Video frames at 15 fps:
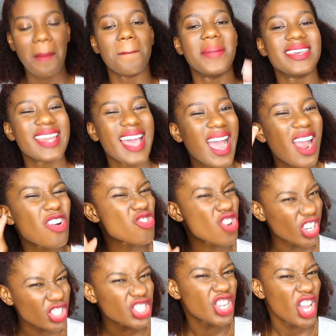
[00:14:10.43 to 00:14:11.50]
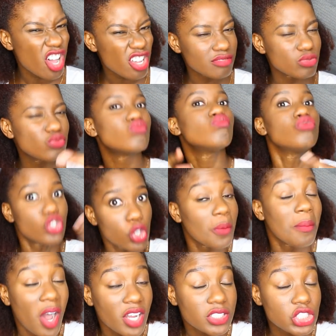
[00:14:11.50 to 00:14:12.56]
mana rush you
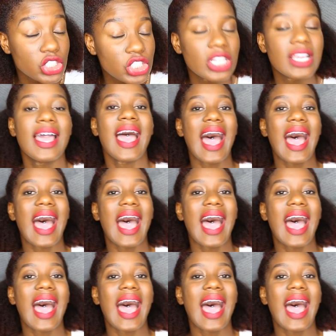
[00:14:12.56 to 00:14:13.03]
too much.